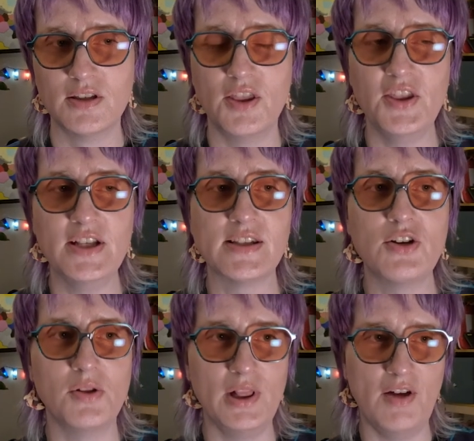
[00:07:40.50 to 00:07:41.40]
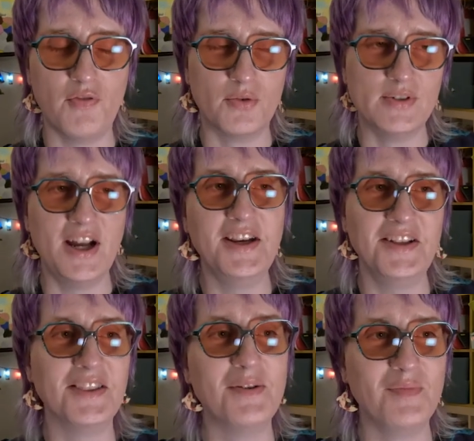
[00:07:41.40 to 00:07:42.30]
The thing is, I don't love
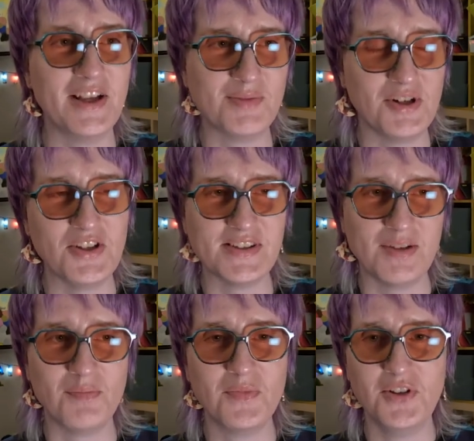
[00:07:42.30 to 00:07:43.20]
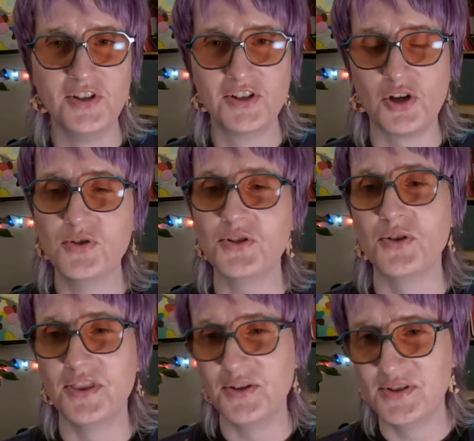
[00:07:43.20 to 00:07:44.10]
riding them as much as some coaster
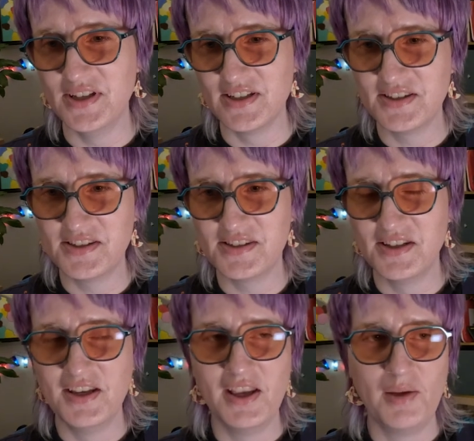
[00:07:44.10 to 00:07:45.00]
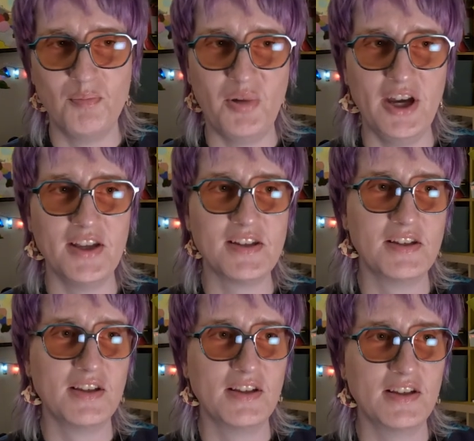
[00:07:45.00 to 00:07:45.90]
enthusiasts. But,
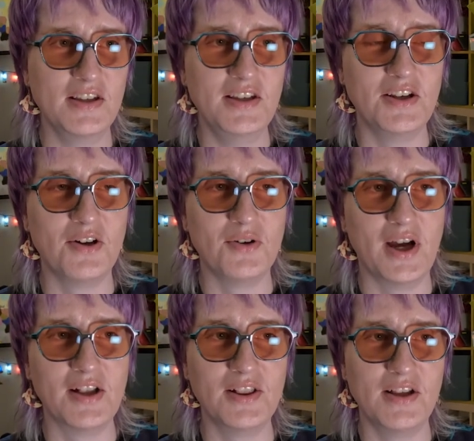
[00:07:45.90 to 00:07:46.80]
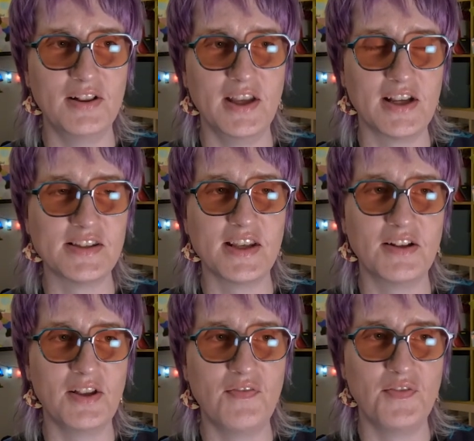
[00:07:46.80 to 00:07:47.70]
you know, I like I said, I
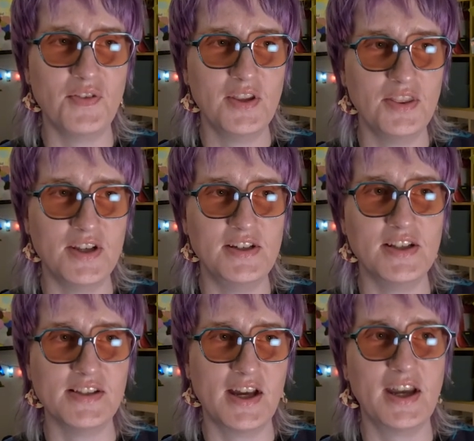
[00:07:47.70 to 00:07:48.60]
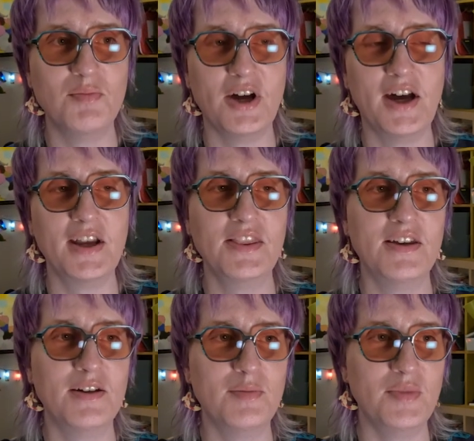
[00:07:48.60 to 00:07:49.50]
love the design behind
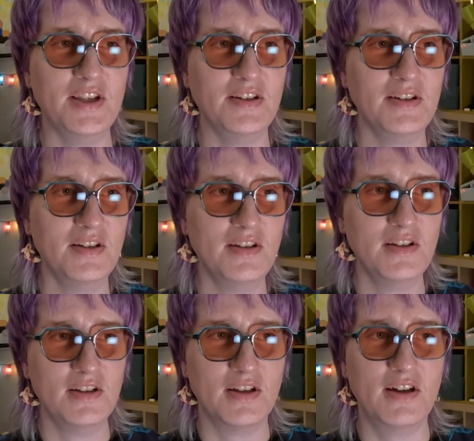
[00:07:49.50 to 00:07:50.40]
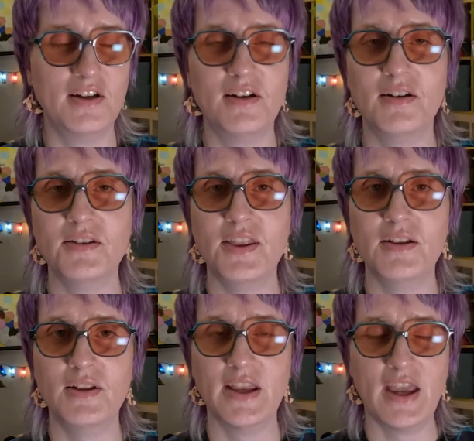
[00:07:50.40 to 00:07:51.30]
them and uh,
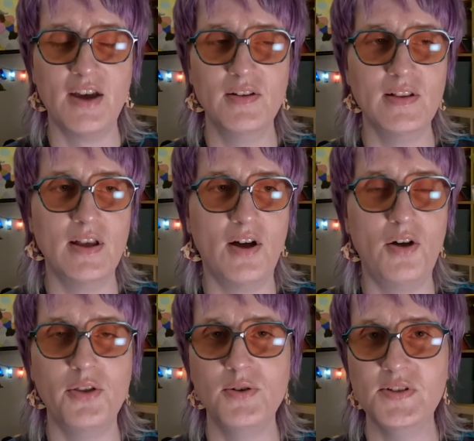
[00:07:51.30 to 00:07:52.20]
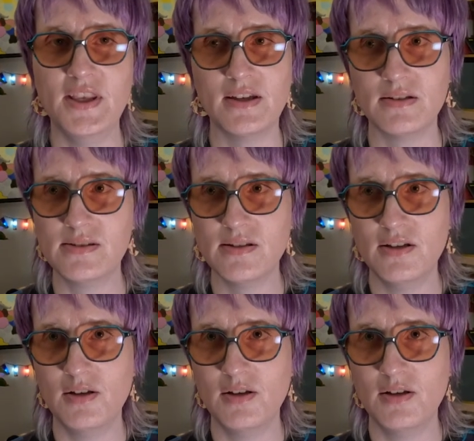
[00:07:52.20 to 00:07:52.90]
like all those things.